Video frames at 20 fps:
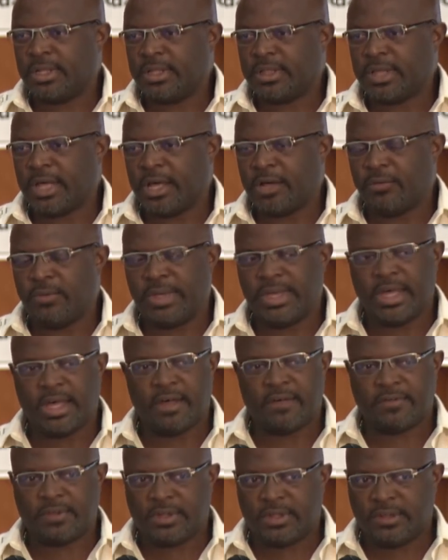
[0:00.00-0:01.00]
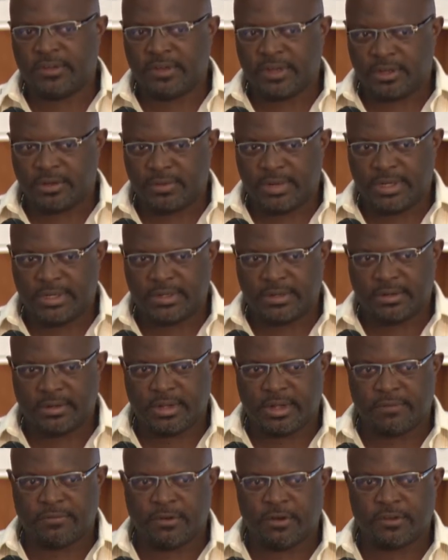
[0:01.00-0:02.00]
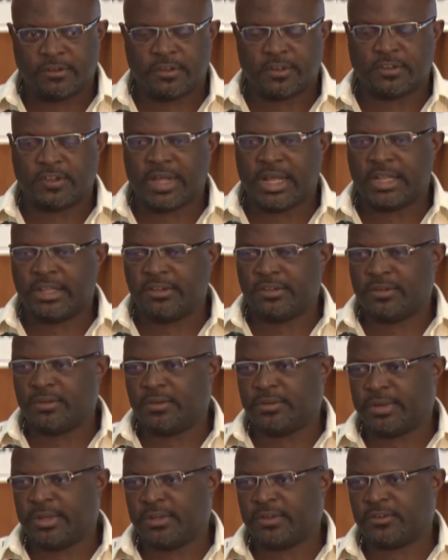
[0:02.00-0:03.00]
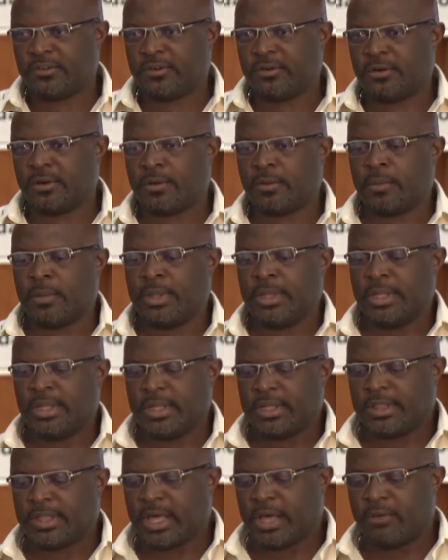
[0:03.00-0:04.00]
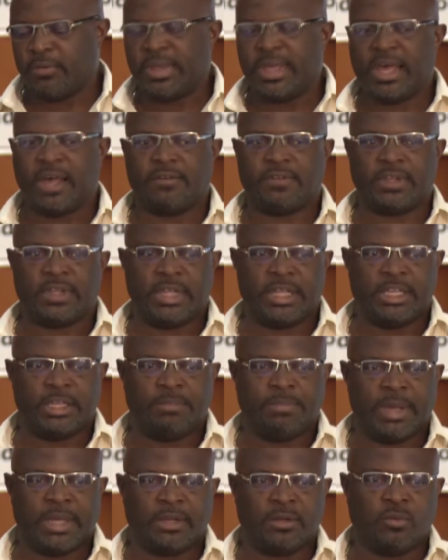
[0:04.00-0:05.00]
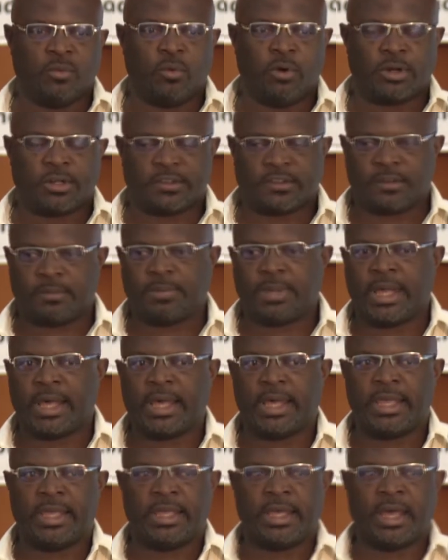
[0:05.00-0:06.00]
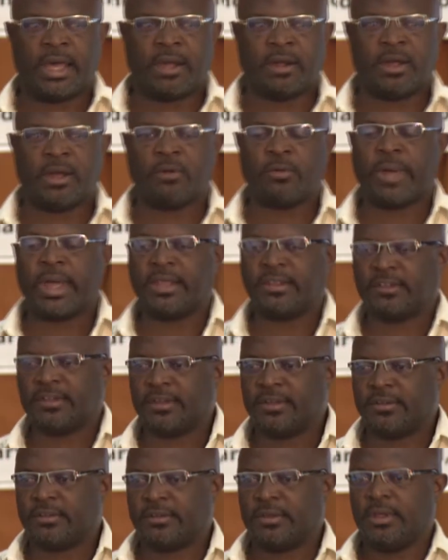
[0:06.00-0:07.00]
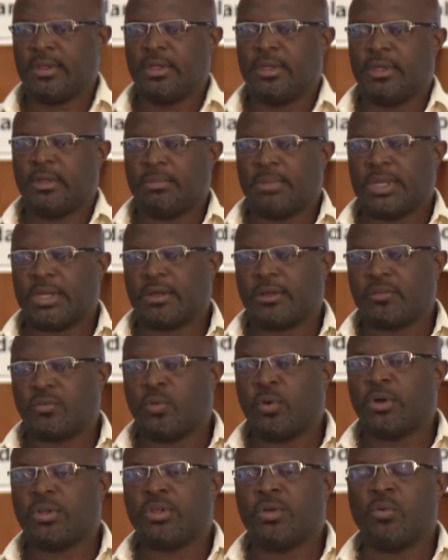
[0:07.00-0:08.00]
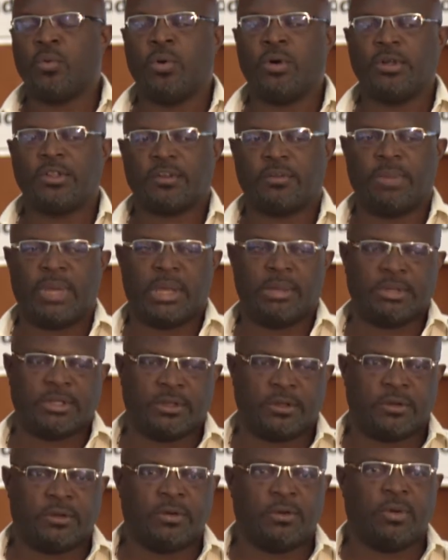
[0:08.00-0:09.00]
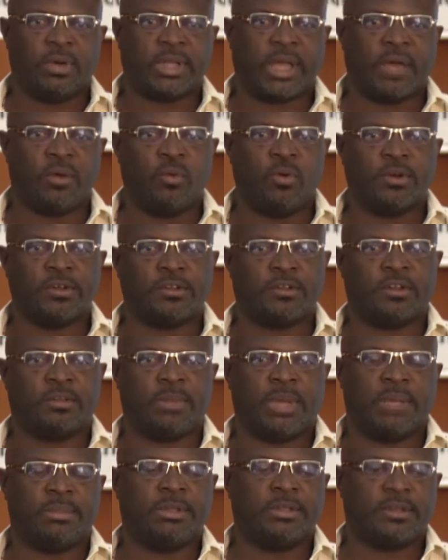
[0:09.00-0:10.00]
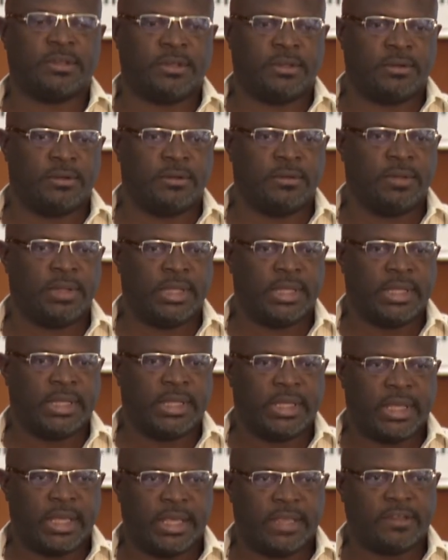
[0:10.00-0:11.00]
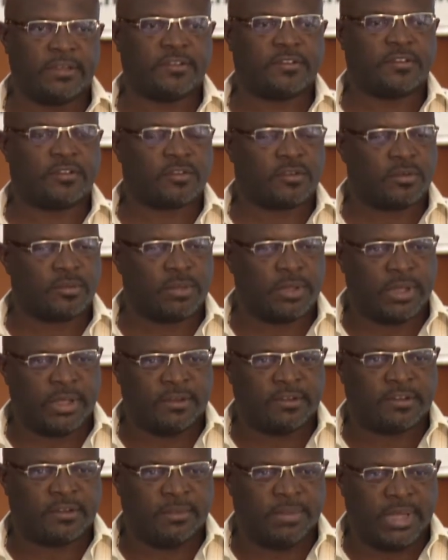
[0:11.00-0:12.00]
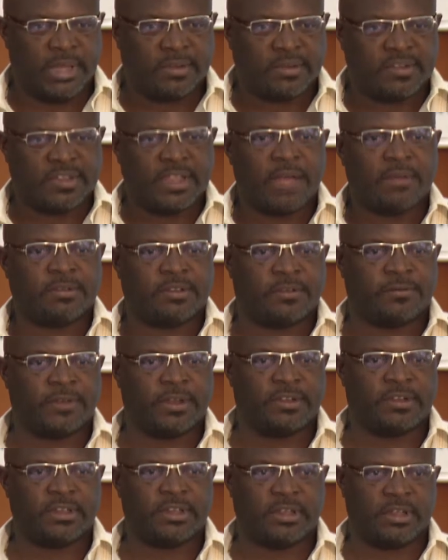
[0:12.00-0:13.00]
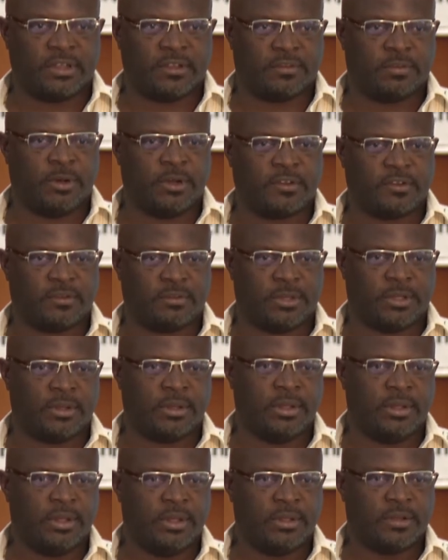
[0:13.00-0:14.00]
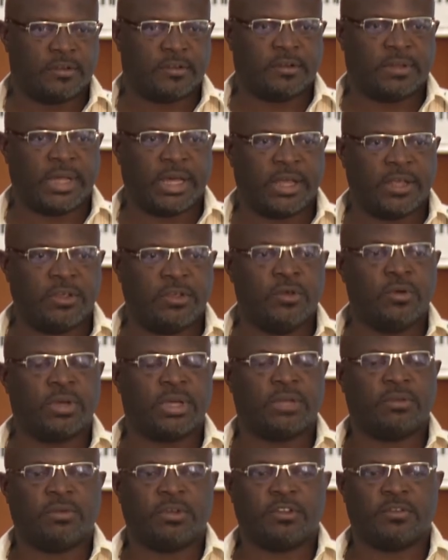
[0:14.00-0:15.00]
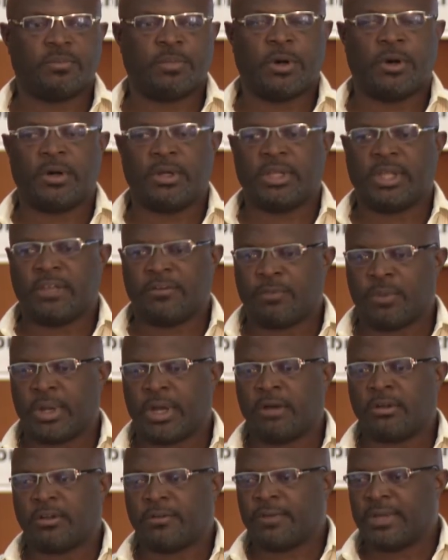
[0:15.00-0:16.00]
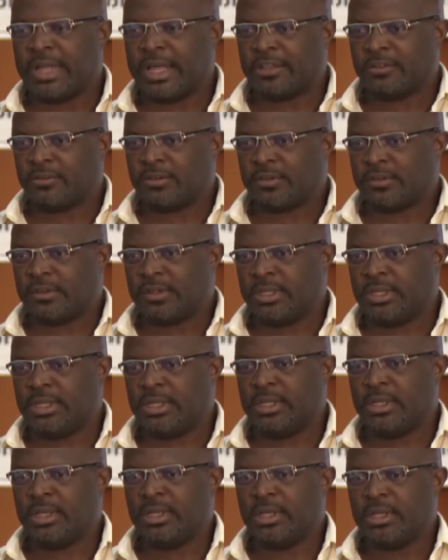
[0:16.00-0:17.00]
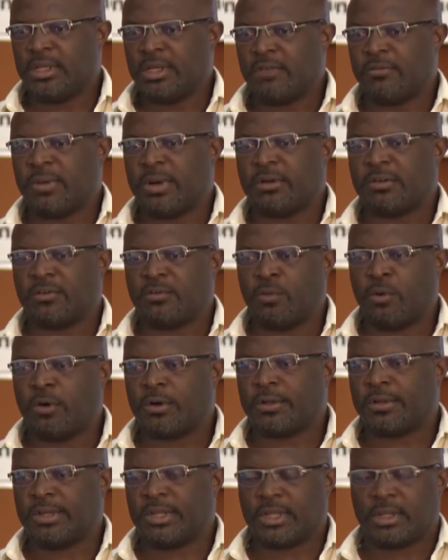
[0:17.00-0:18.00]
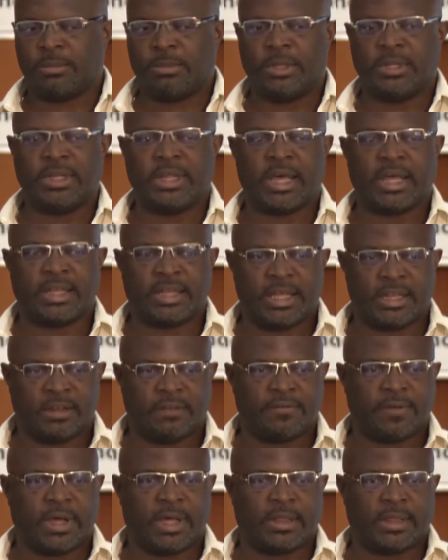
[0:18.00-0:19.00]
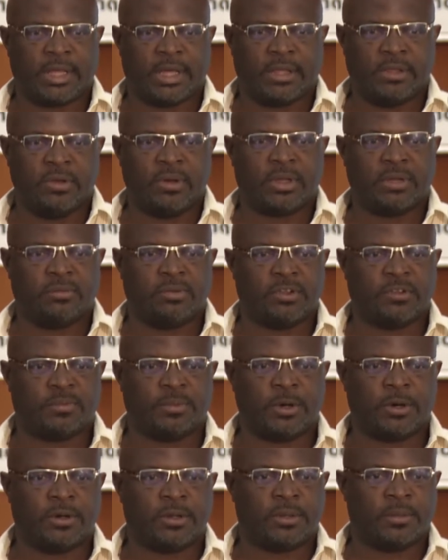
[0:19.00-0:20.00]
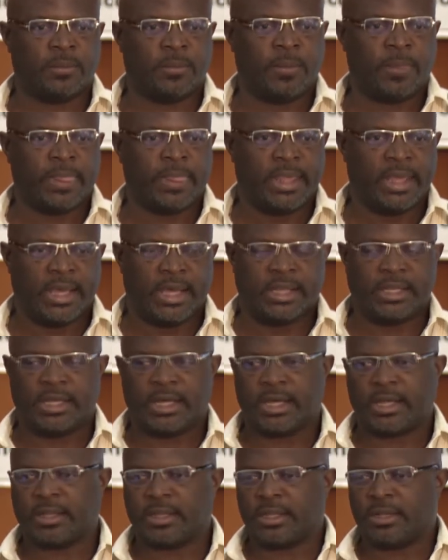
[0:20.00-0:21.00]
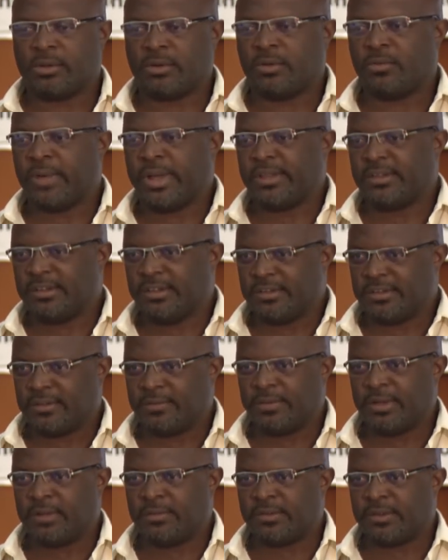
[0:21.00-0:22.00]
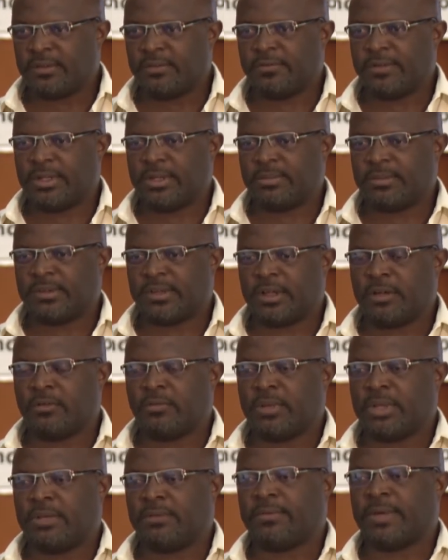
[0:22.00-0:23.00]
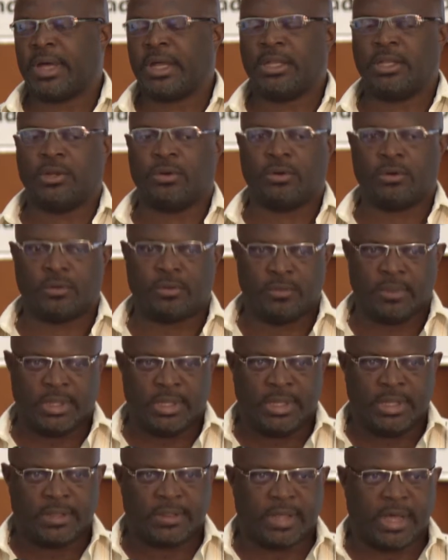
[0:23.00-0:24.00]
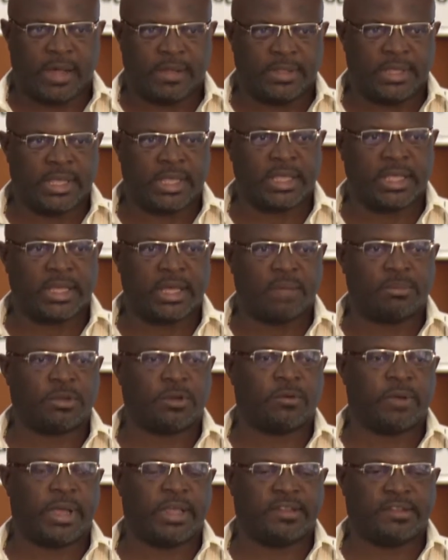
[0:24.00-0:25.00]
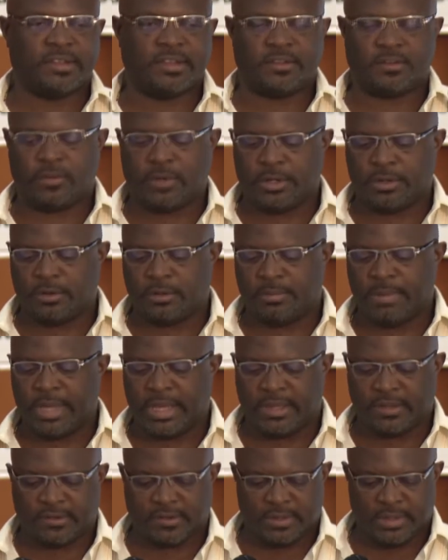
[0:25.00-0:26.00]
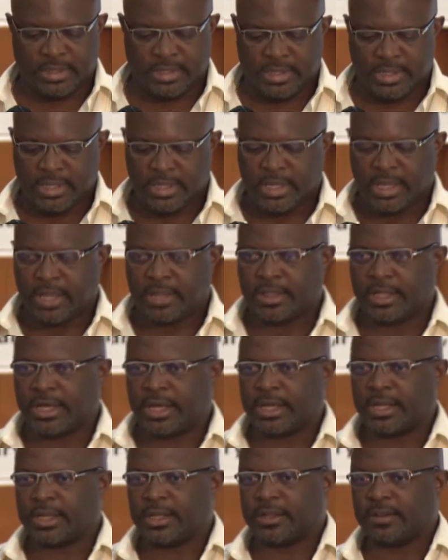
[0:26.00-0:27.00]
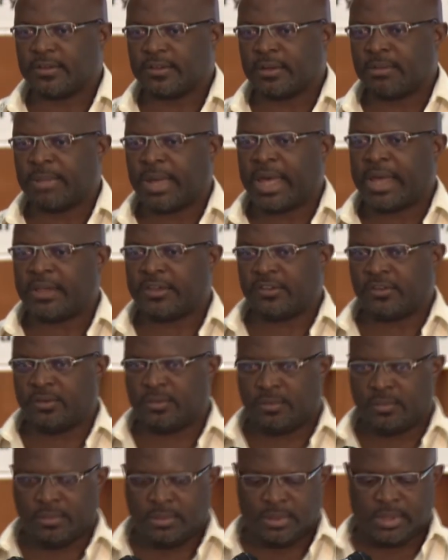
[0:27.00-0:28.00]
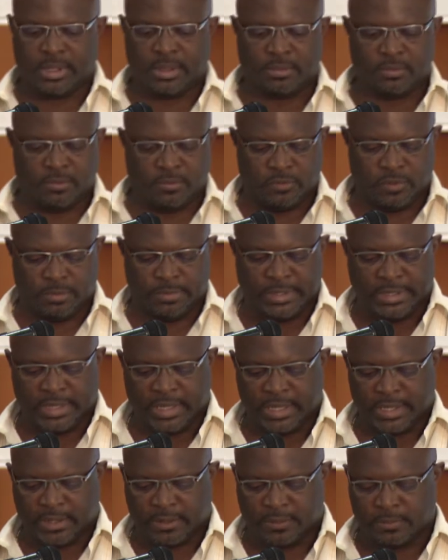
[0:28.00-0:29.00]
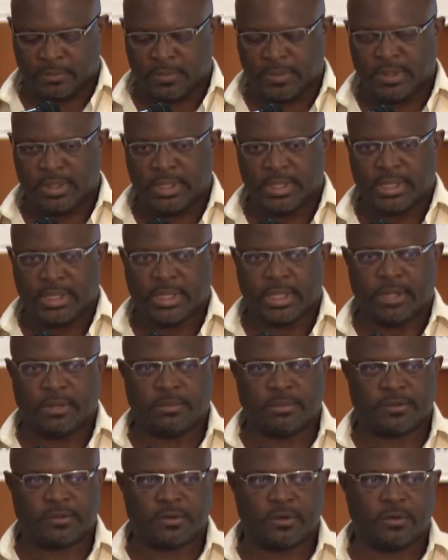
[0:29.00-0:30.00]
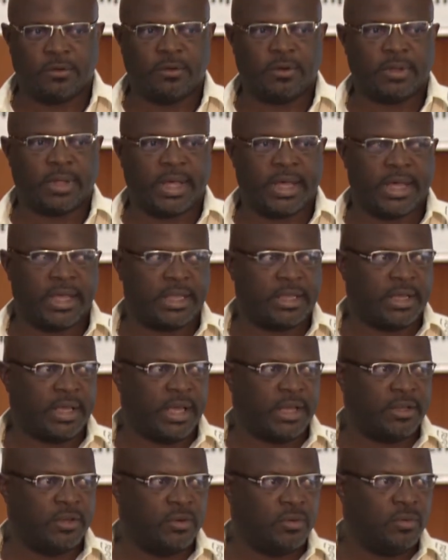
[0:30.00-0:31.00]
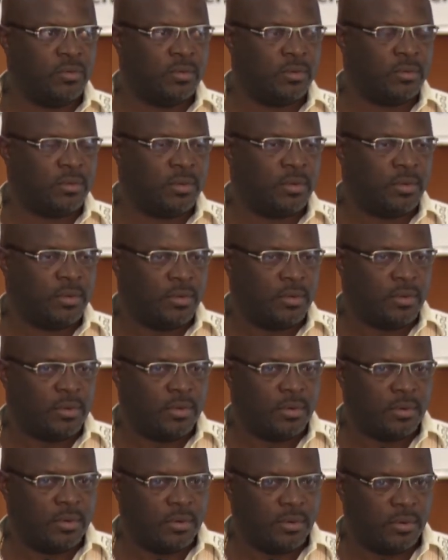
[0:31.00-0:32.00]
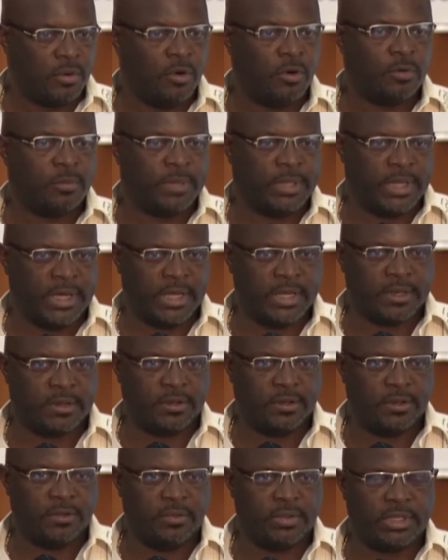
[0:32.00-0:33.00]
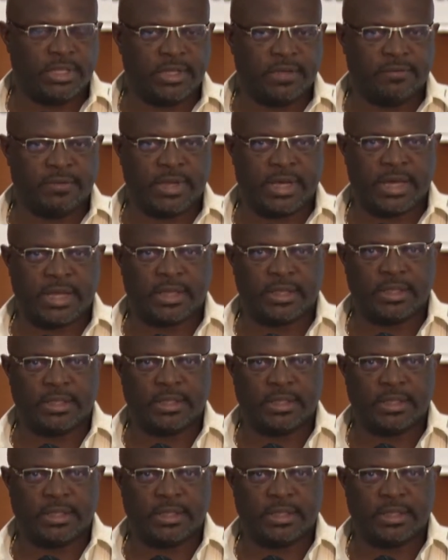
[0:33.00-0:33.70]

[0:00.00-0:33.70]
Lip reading: that we have a generator. I've also challenged you to ensure that we have an independent water supply at Rice's, because what you want to be able to do and what I want you to be able to do is to be as self-sufficient as possible, so that you can respond if we're out of electricity, if we're out of water in the community, that in fact that you can respond, and that the residents of St. Philip South will in fact know that they can come to Rice's where you're based, and that some action will be taken. So I do hope that you will give that